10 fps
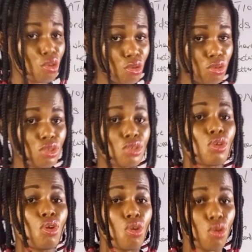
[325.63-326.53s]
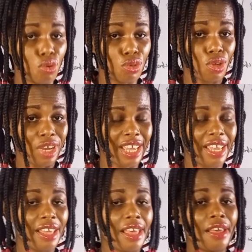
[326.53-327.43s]
good, hood.
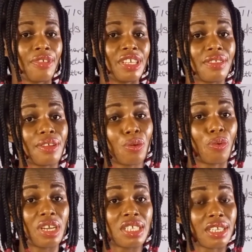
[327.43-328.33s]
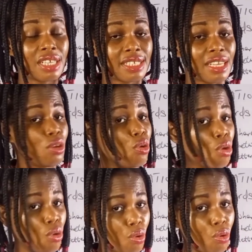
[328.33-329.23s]
Okay, these three words contain
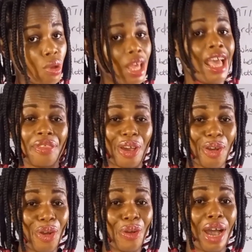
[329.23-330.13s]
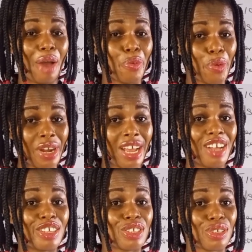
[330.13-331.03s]
oo and the oo are
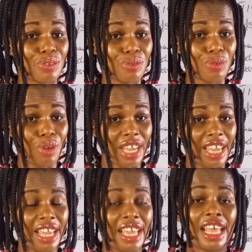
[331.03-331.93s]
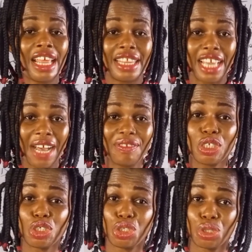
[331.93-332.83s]
pronounced oo. Okay, they have
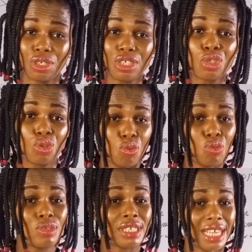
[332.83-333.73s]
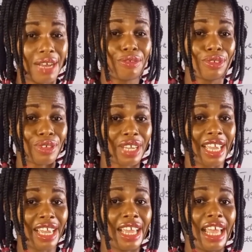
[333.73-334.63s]
the short o sound.
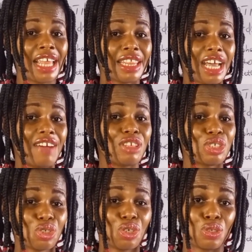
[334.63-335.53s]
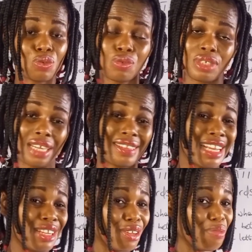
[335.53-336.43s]
Okay, they have the short o sound
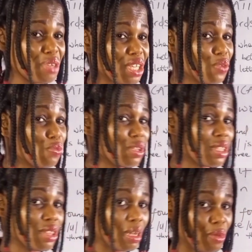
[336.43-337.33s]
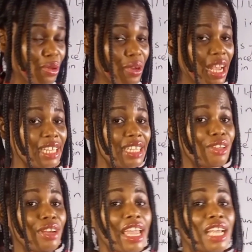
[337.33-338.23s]
and they don't begin with w and they
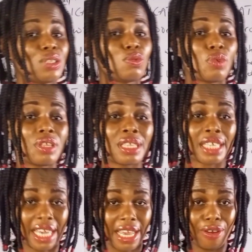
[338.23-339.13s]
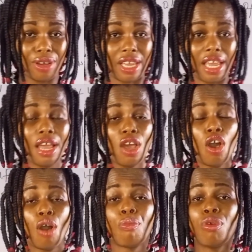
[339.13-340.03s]
don't end with k. Okay,
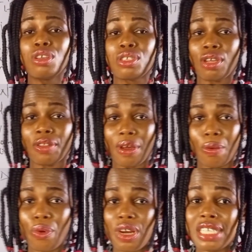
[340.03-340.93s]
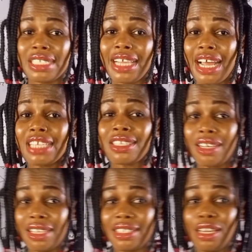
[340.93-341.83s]
most other words that
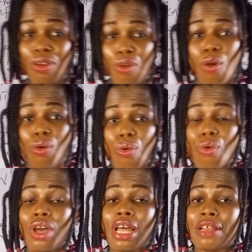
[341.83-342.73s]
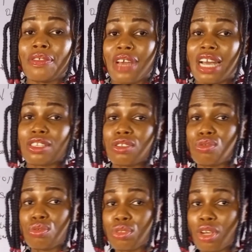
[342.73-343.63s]
contain oo that
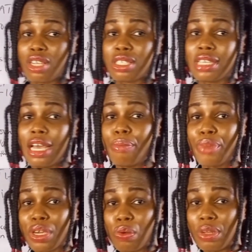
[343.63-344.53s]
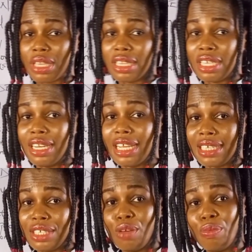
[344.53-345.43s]
do not begin with the
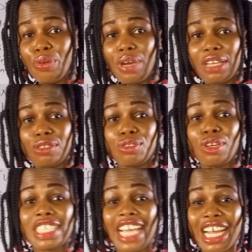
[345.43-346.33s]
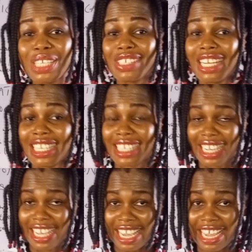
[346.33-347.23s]
letter w and do not end the
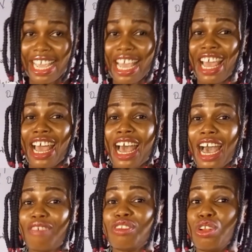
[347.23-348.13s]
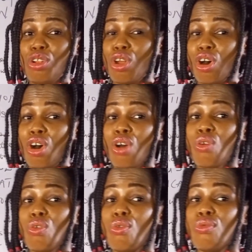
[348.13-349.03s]
letter k have the
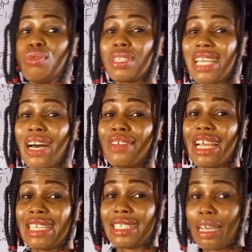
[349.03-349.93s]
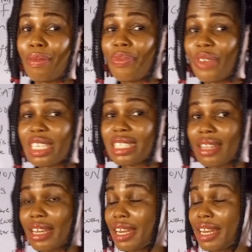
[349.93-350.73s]
long o sound, except these